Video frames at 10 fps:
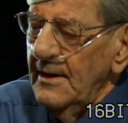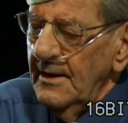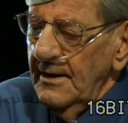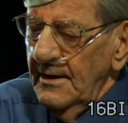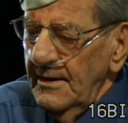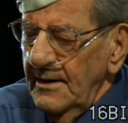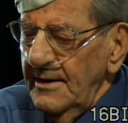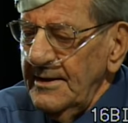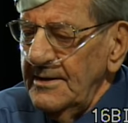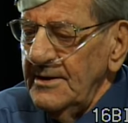I got on
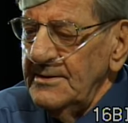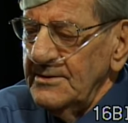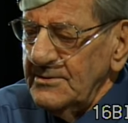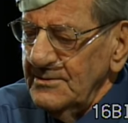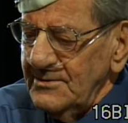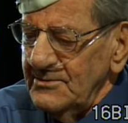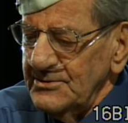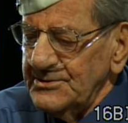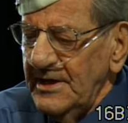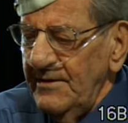the colonel's staff and